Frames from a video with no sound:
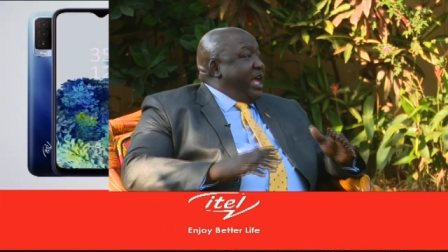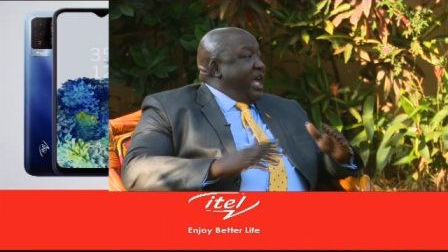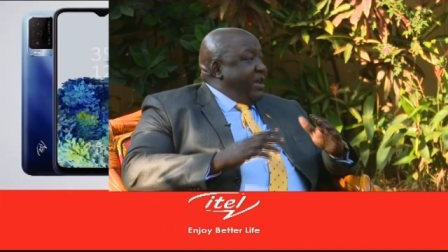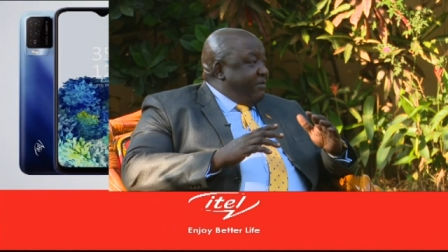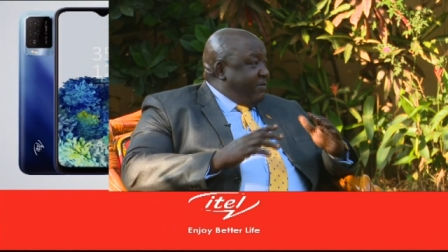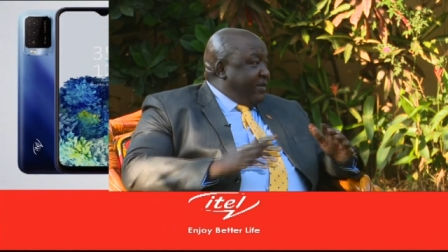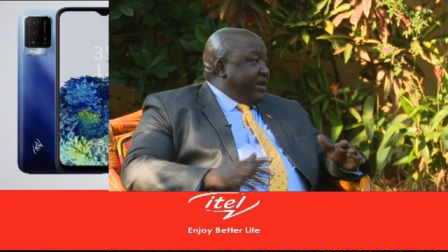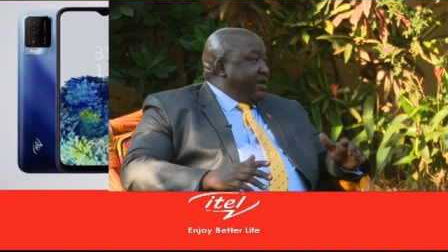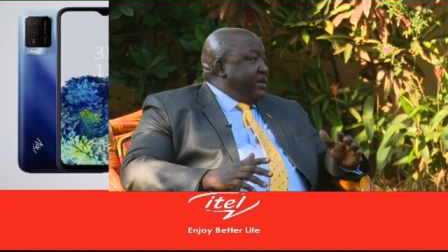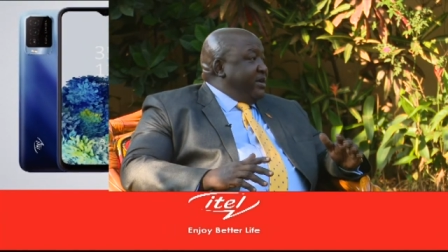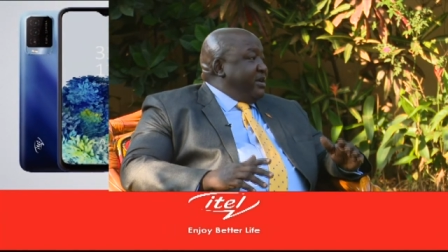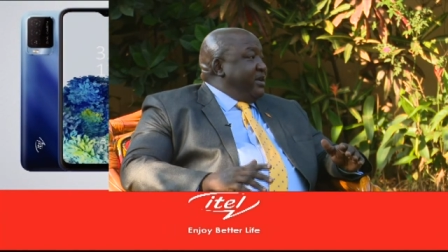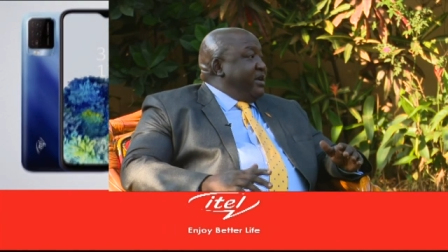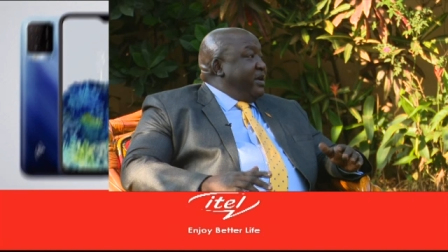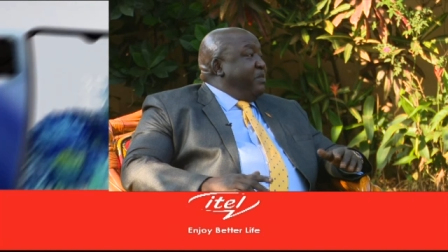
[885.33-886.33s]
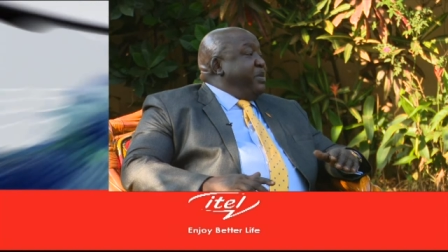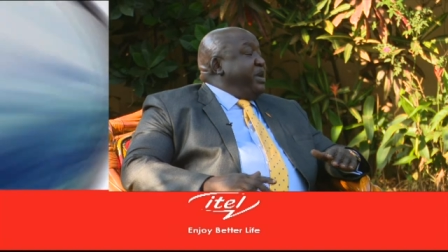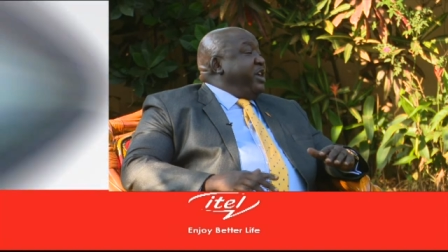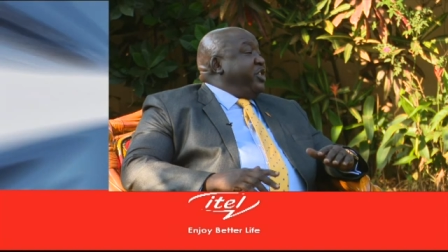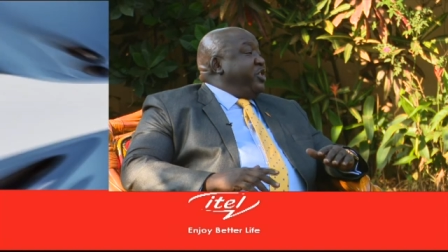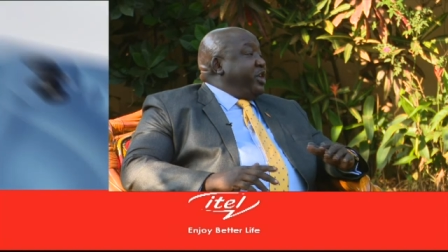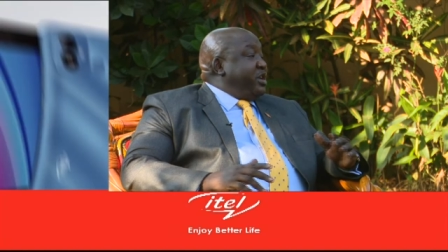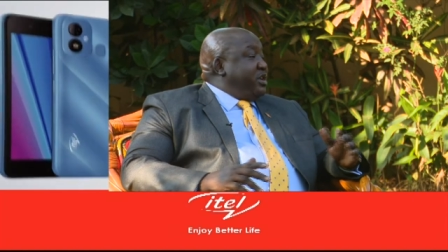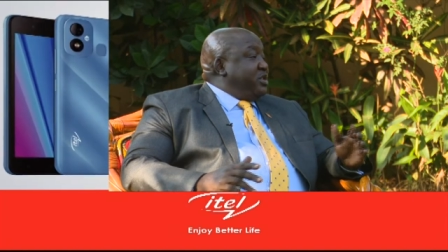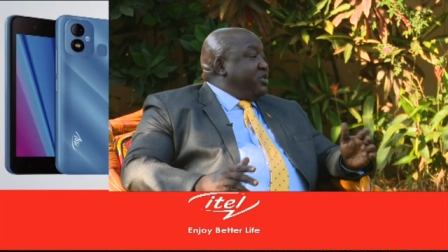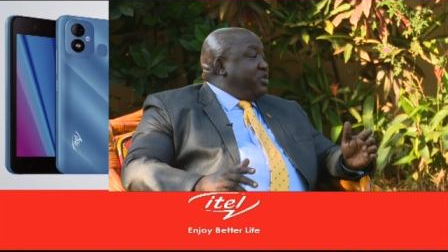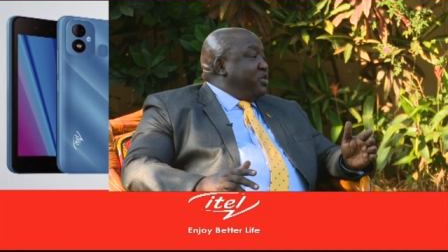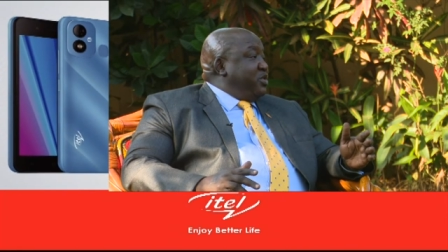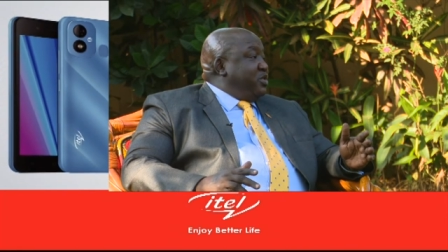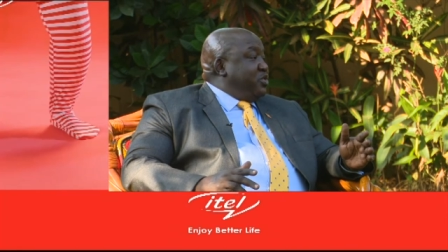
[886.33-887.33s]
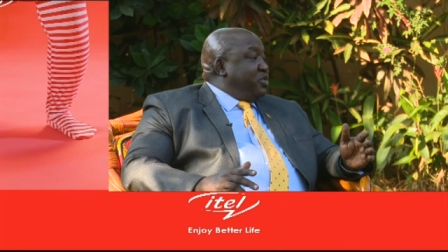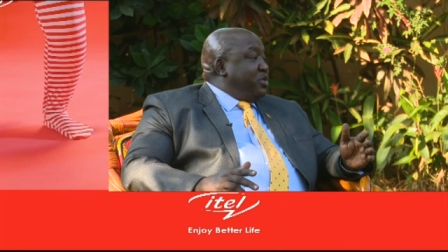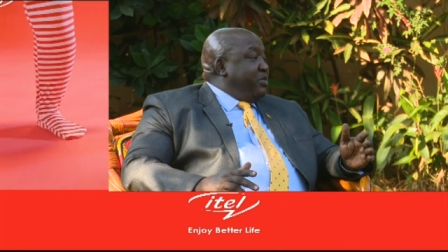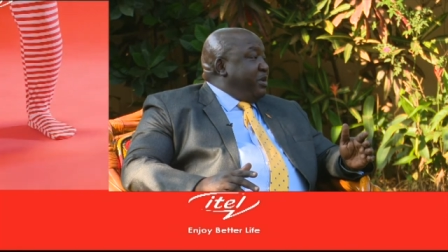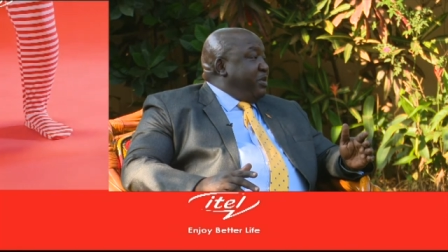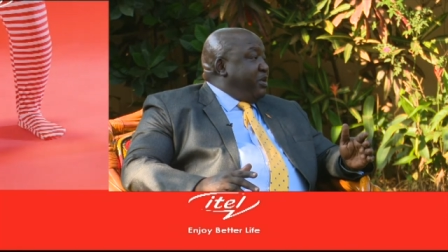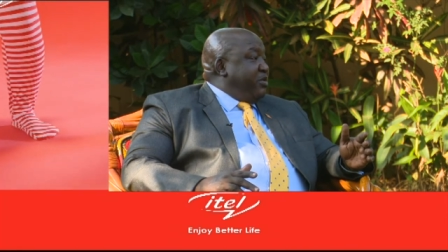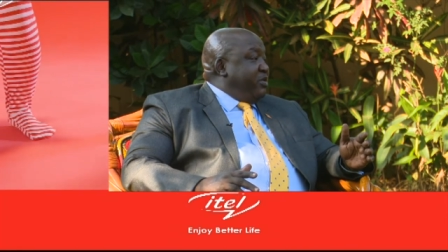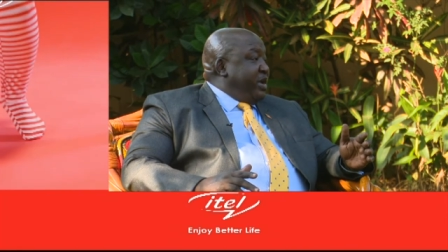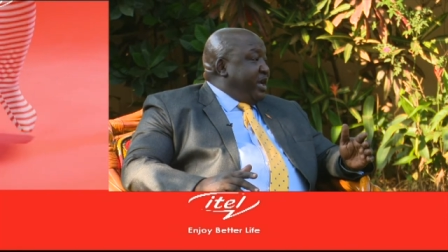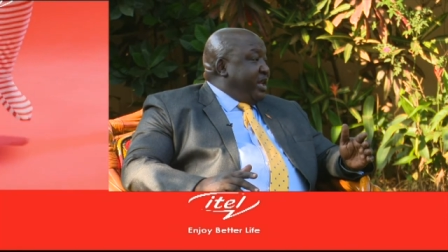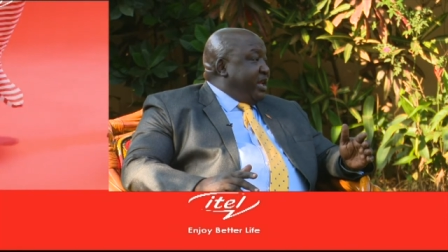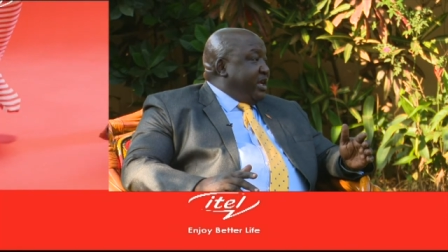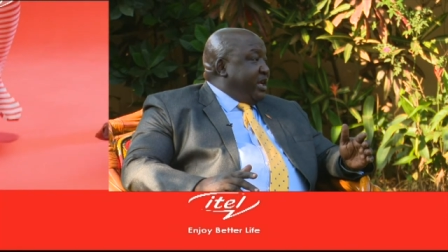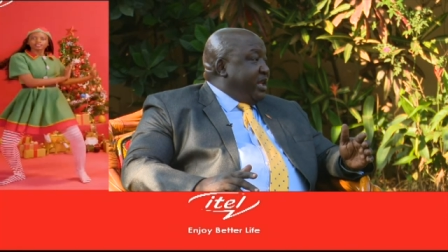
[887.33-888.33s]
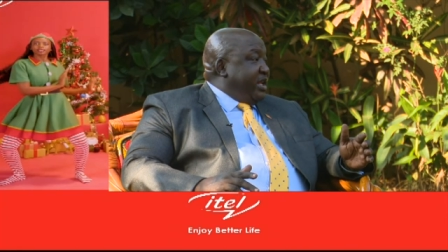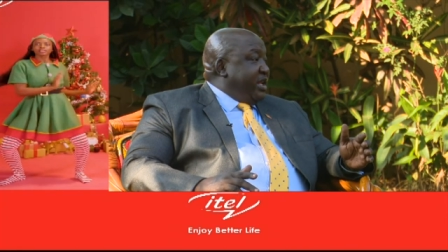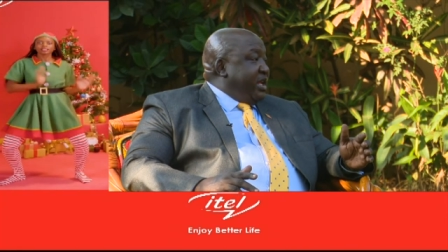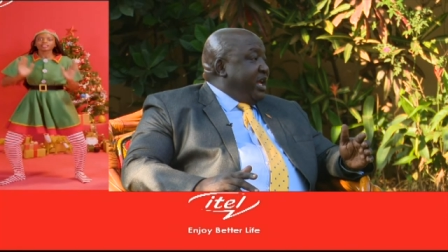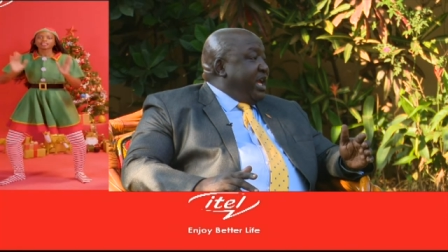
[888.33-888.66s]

ever be a threat to, to the people of Uganda again.